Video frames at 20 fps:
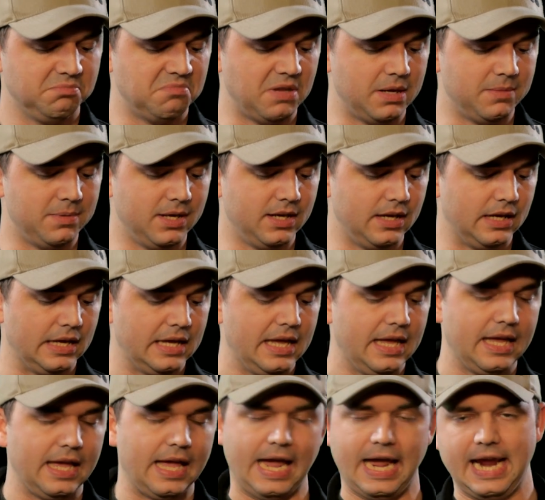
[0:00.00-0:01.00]
maybe
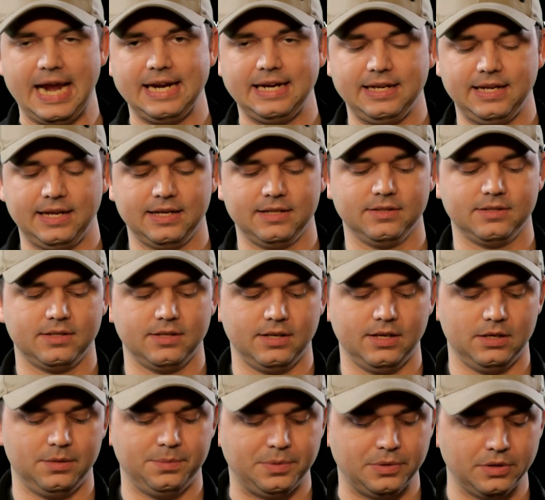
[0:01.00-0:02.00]
80 as the
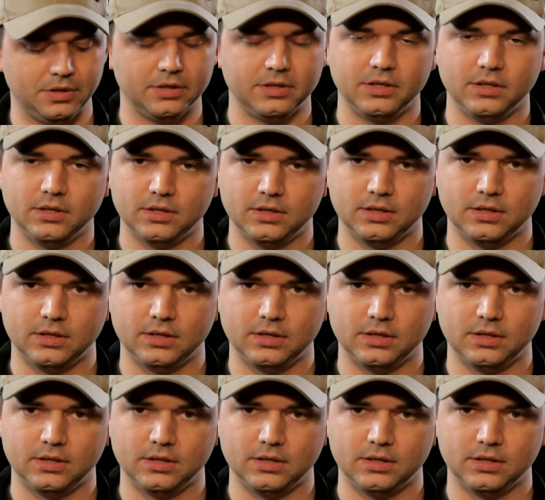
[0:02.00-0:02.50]
L port.